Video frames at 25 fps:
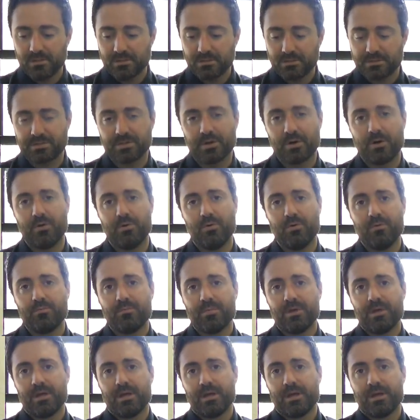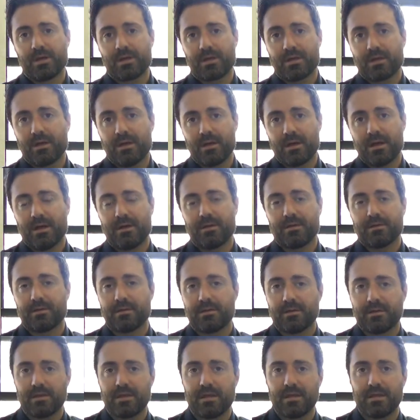so. Uh,
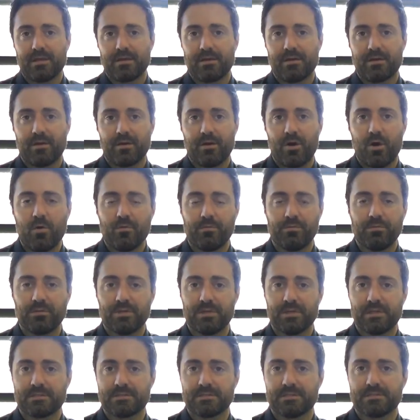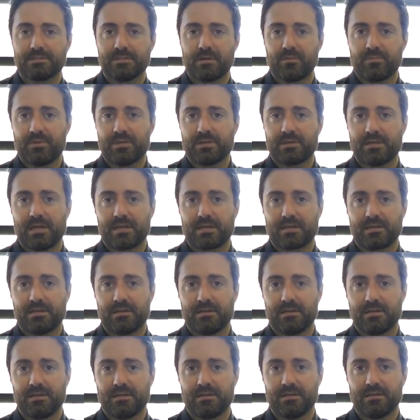hopefully this is something that
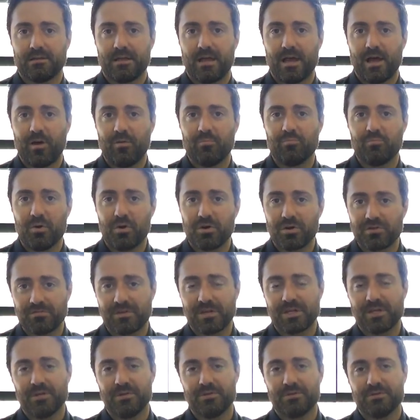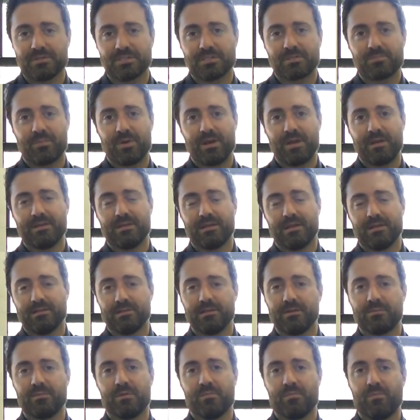can help motivate you to spend a
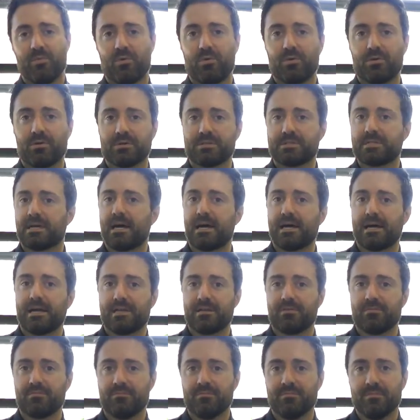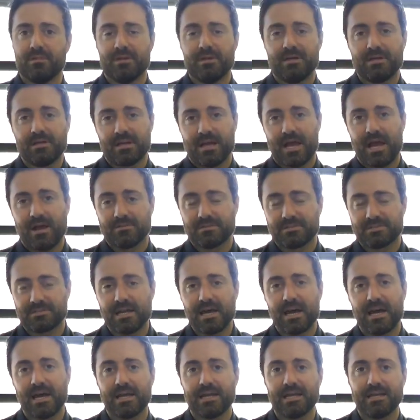little bit more time
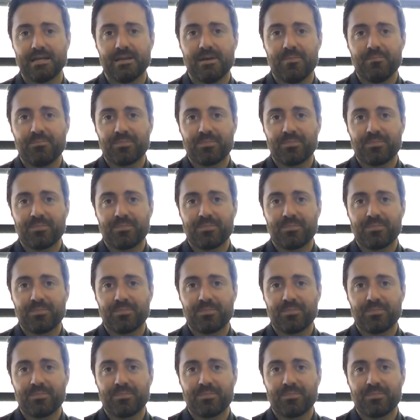outside,